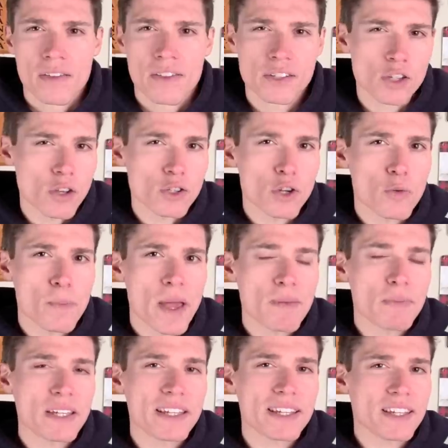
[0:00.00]
This also may
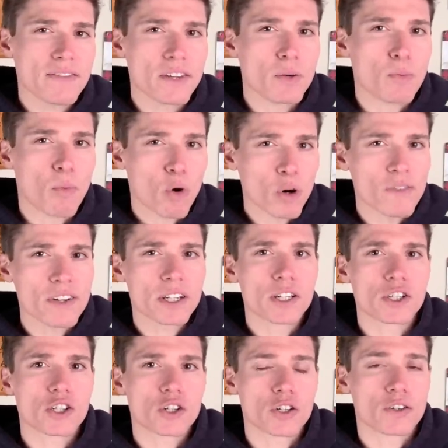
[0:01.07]
be even more of a
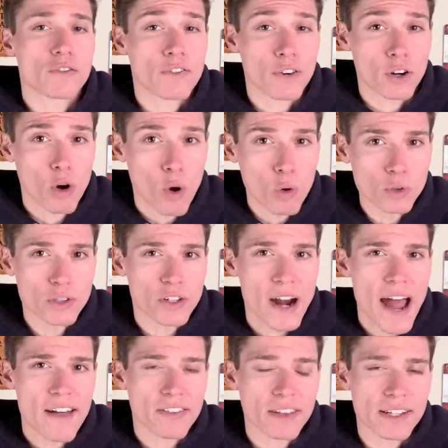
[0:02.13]
concern for older
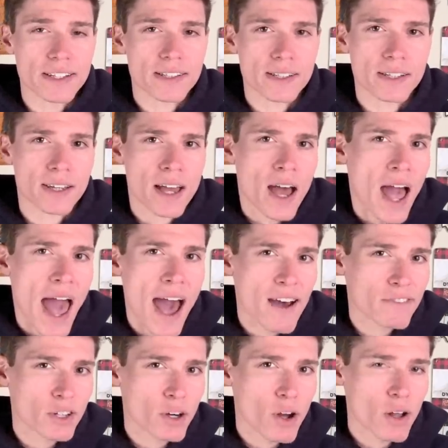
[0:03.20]
athletes.
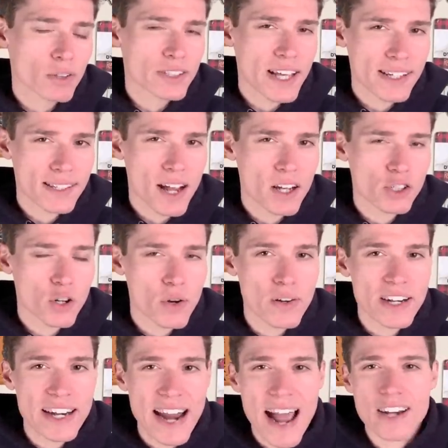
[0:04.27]
After all,
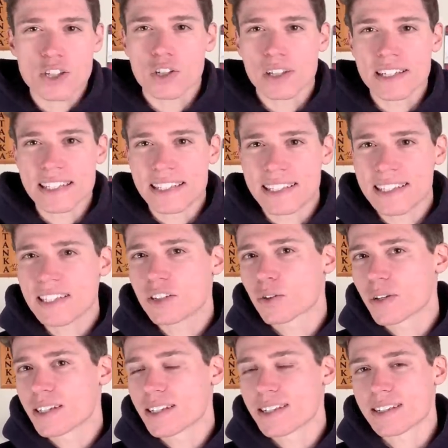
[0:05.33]
testosterone naturally
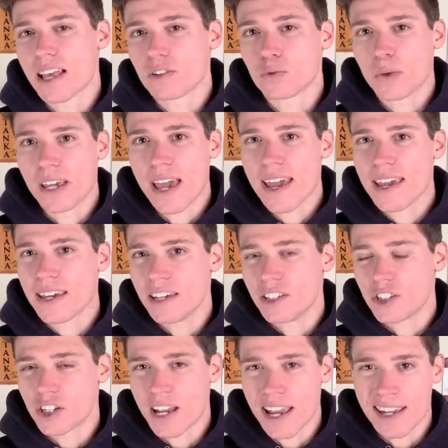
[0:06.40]
decreases as we
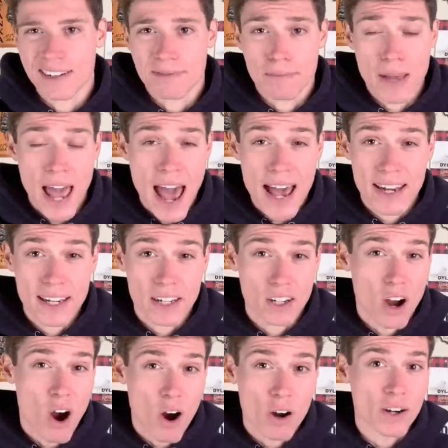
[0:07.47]
age, and add in
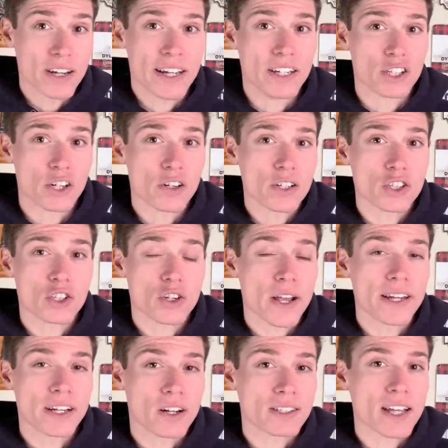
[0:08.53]
hard endurance
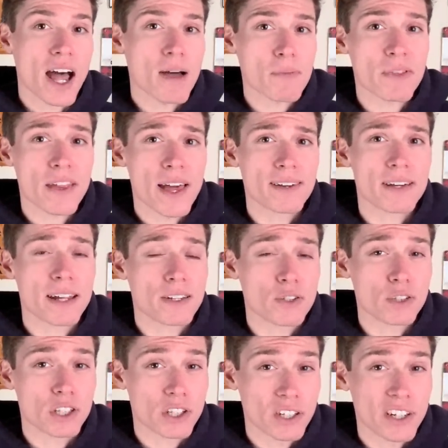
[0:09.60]
training on top of that, and
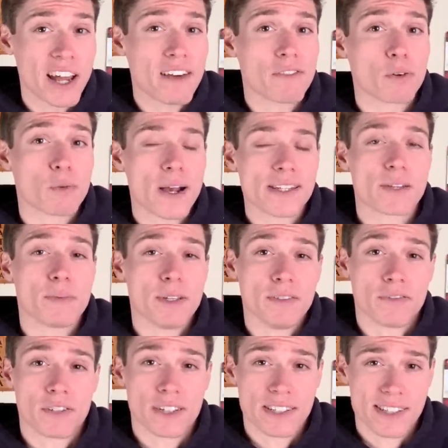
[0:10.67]
you could have a recipe
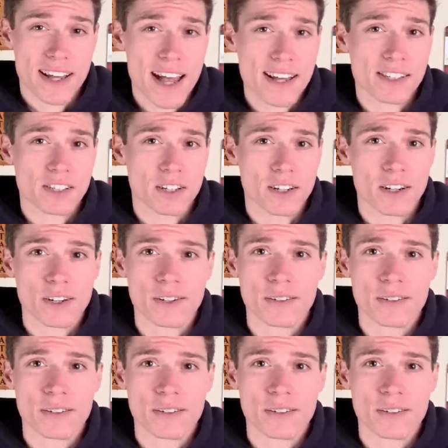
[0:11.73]
for disaster.